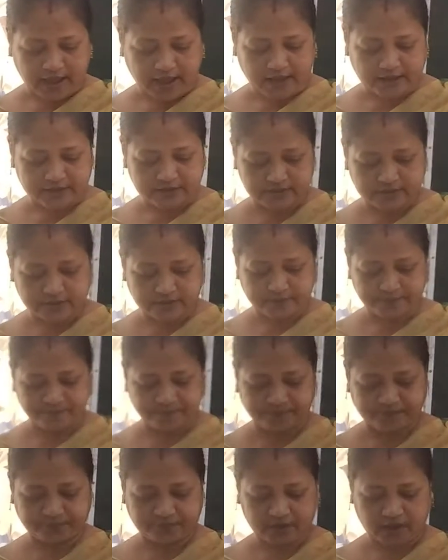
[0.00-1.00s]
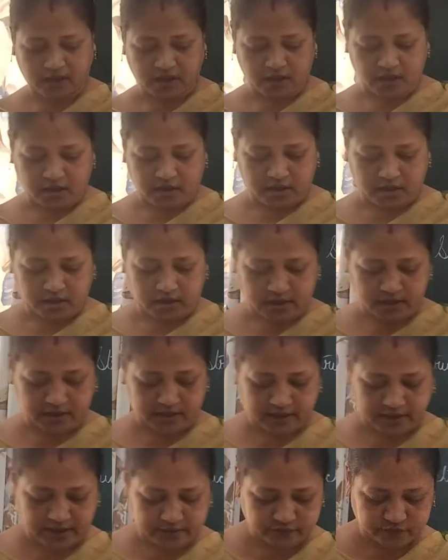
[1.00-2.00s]
And
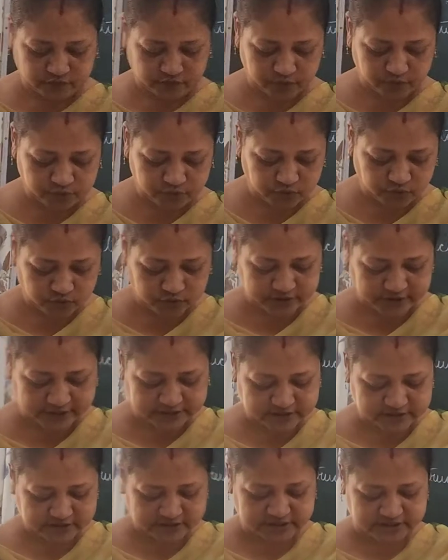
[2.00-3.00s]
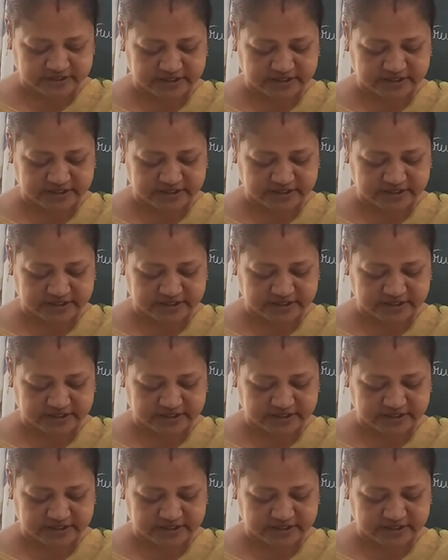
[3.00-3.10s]
as you know that